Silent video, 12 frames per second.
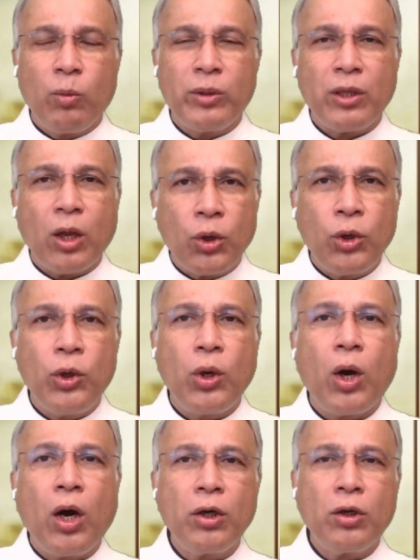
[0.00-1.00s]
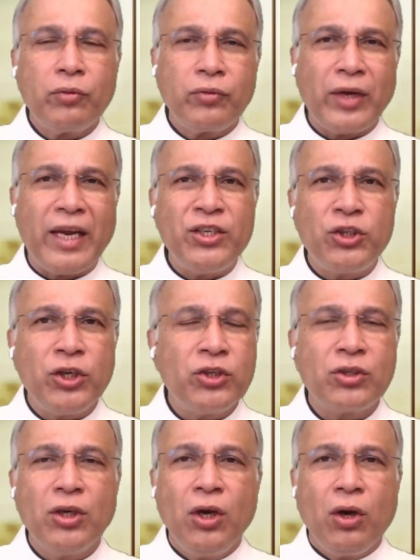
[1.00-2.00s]
with a lot of
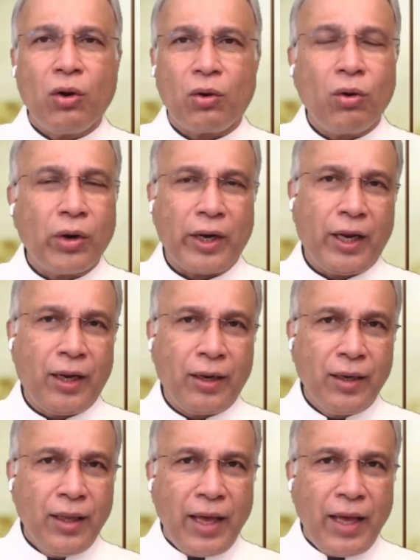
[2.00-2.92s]
engines roaring.